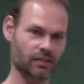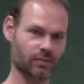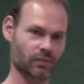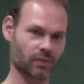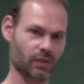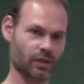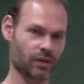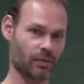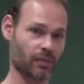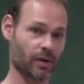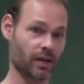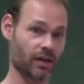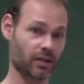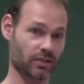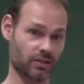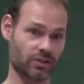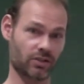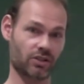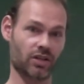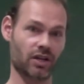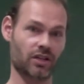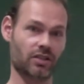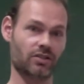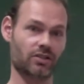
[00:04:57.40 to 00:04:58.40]
and we can make a
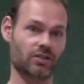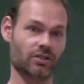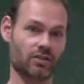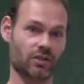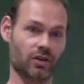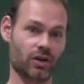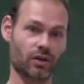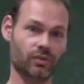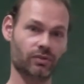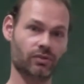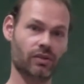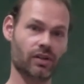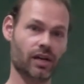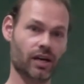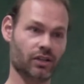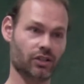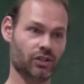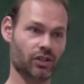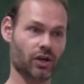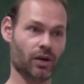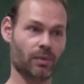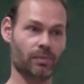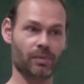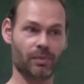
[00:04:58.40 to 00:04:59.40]
suggestion, go to that
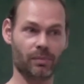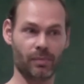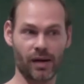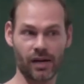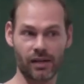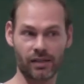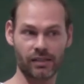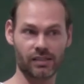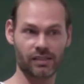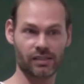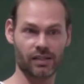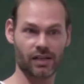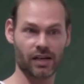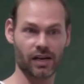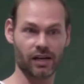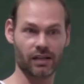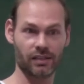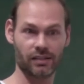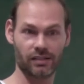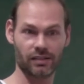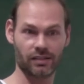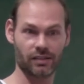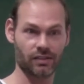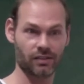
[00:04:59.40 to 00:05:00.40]
shop and buy this
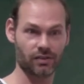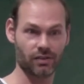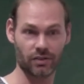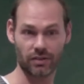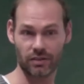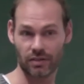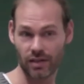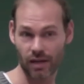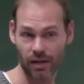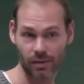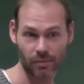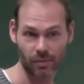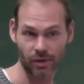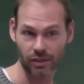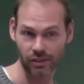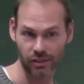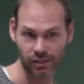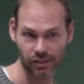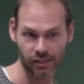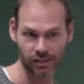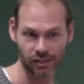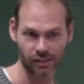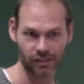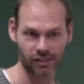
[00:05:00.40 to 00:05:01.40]
light, and it costs that
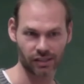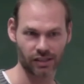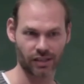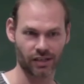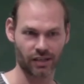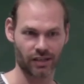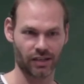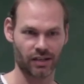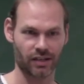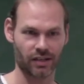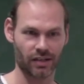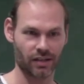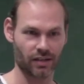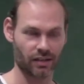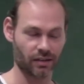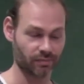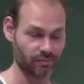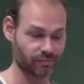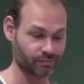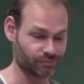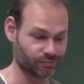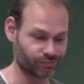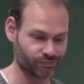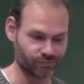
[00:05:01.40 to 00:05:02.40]
much.
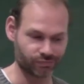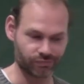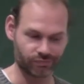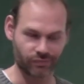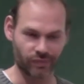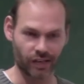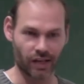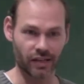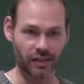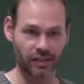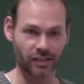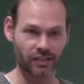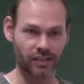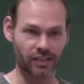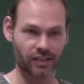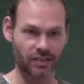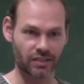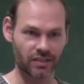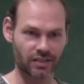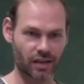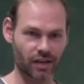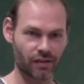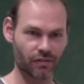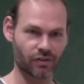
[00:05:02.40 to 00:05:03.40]
and it can
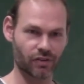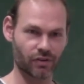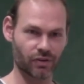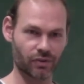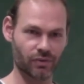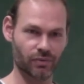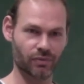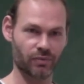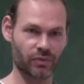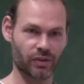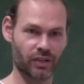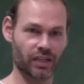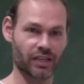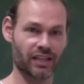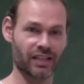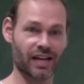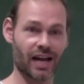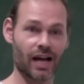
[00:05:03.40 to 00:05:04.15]
save you. We can